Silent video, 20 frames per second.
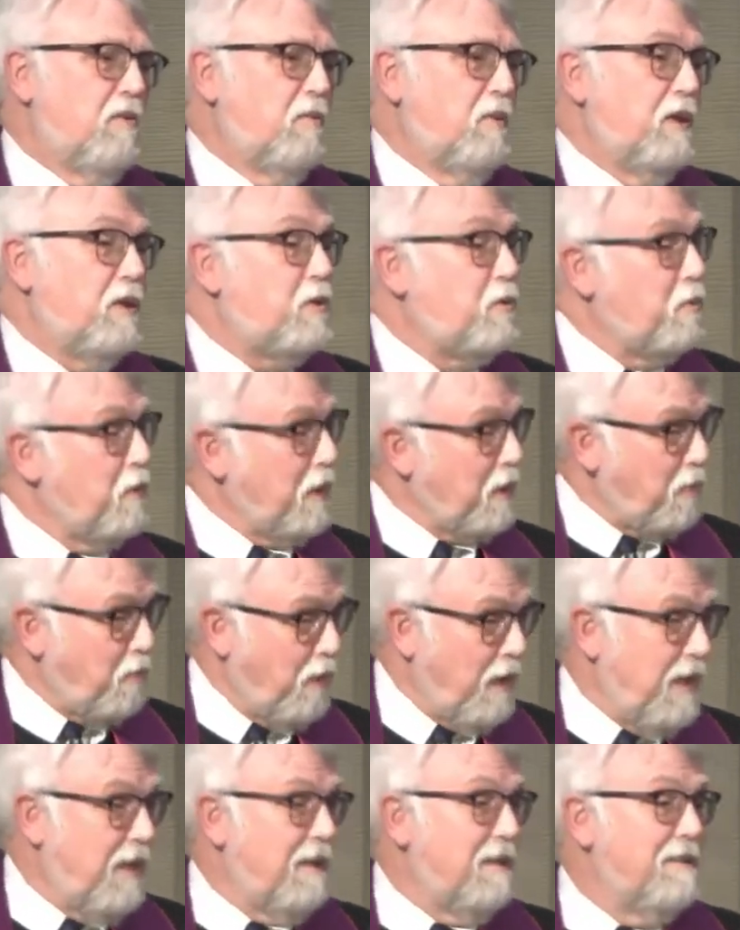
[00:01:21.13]
which work
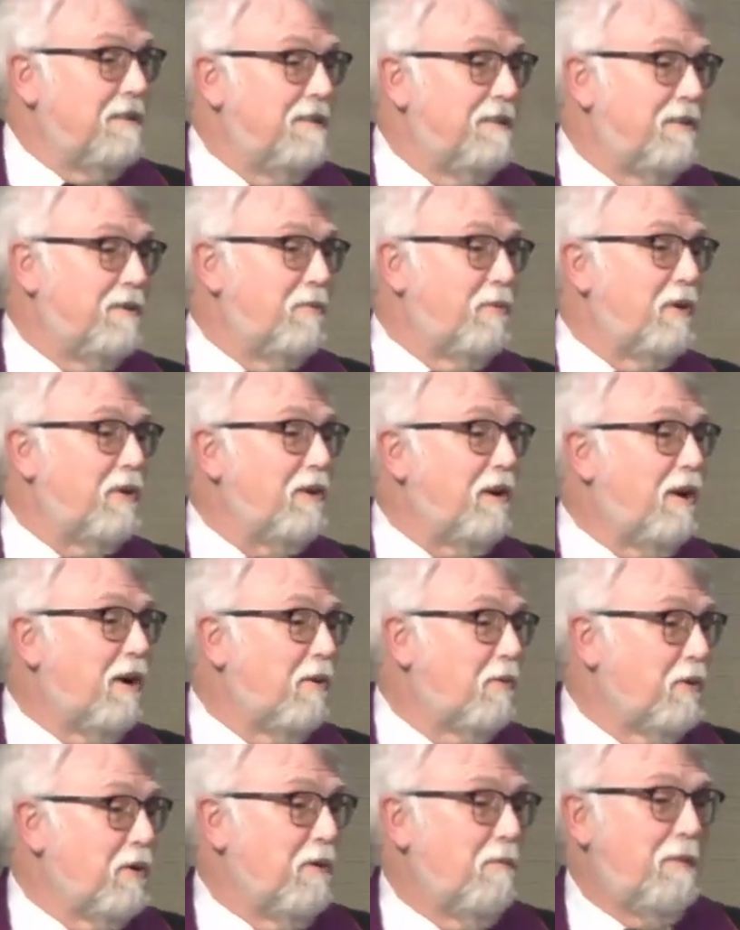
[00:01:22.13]
well with
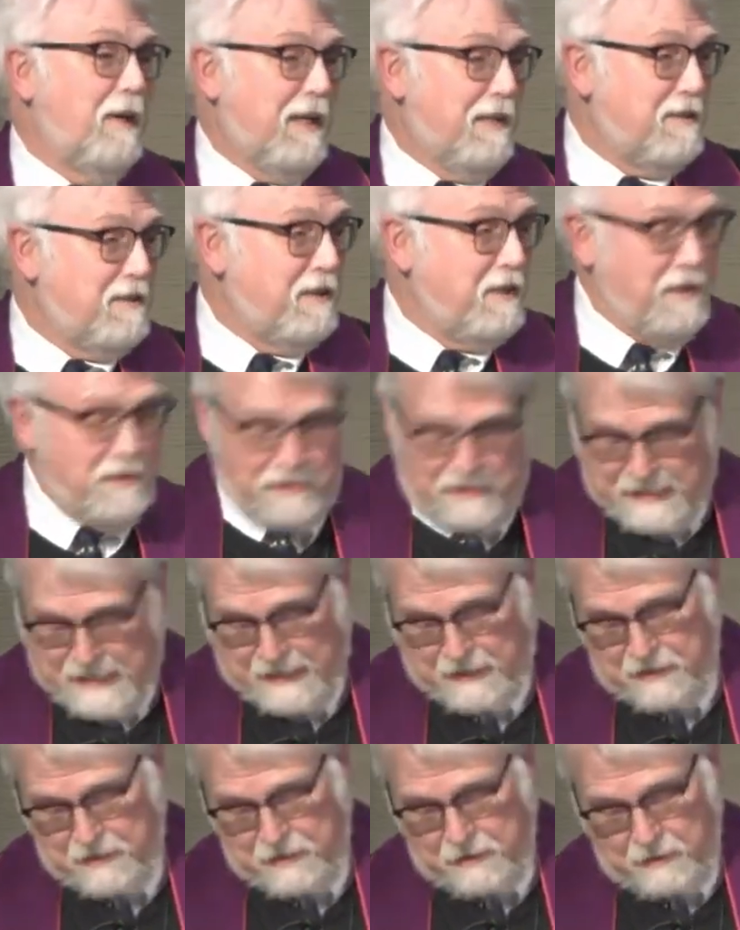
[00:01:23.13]
all we're about to hear
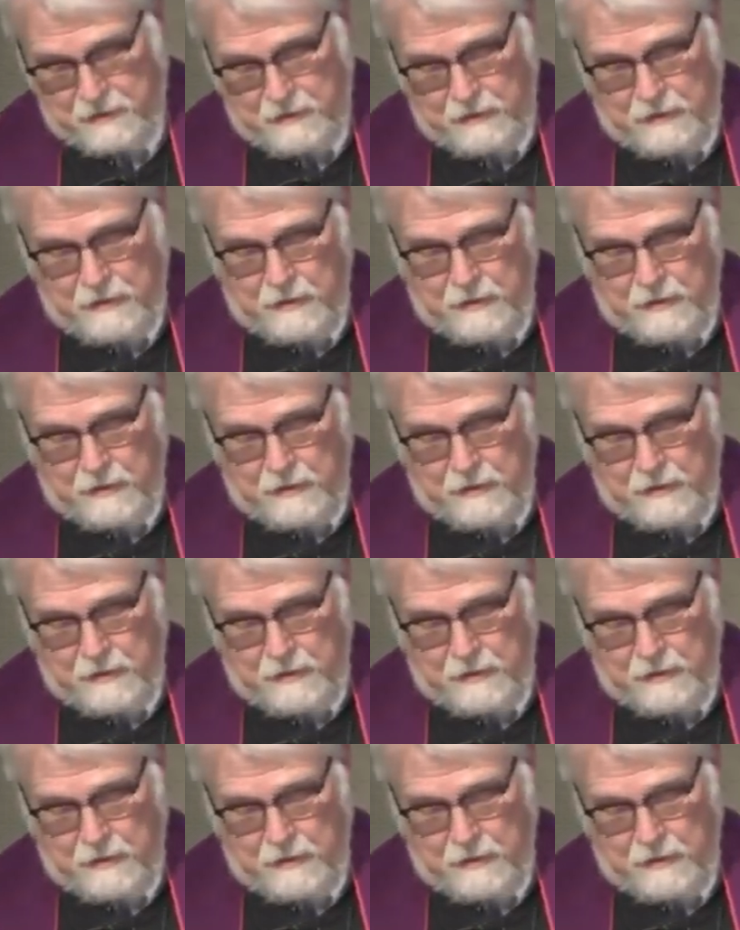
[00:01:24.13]
next.